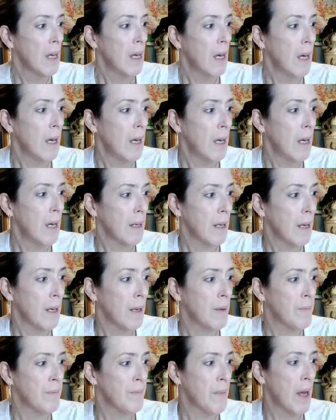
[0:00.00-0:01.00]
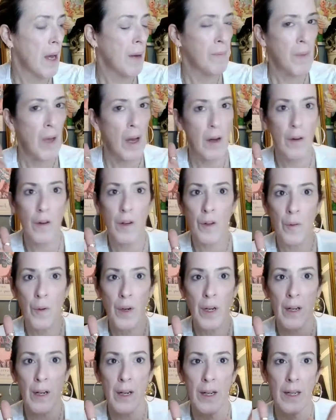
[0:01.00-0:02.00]
and I'm not going to
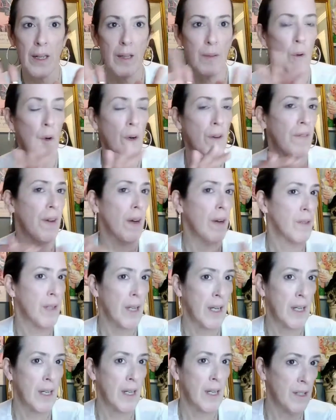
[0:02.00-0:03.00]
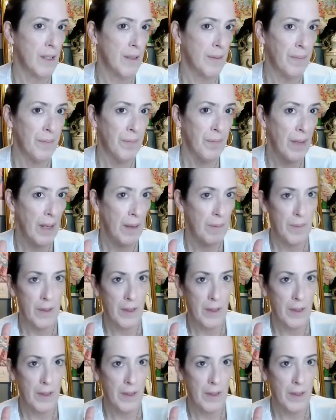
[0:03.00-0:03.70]
wear any more foundation. I